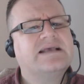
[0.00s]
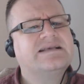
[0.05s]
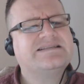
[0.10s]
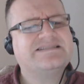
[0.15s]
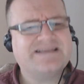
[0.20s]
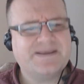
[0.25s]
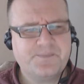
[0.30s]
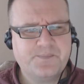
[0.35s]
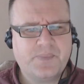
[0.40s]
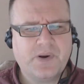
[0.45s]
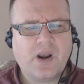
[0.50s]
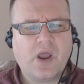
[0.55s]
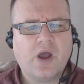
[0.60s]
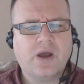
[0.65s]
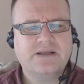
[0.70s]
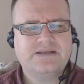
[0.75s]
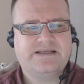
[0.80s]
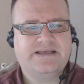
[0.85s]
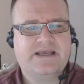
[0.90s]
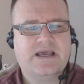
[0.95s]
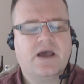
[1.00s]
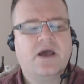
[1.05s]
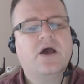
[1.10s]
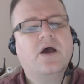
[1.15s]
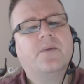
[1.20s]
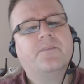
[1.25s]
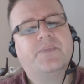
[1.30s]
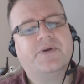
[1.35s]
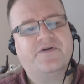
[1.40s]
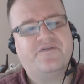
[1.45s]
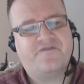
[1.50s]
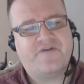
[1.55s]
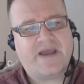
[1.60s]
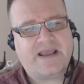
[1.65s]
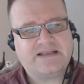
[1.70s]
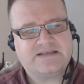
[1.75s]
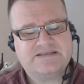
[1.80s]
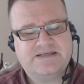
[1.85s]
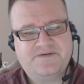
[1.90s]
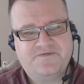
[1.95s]
Simple idea, but
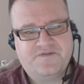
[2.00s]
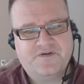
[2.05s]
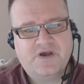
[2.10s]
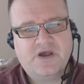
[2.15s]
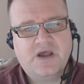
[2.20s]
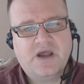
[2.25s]
effective.